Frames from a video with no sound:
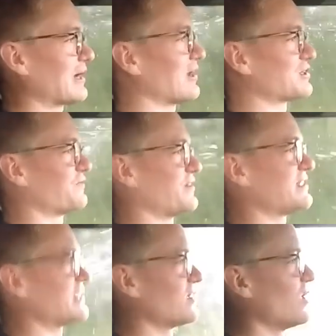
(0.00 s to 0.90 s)
clutch
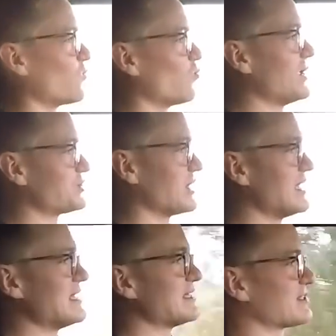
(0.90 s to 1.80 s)
fitted, which
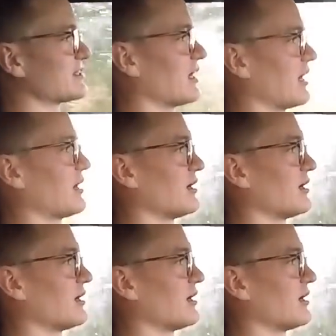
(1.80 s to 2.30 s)
is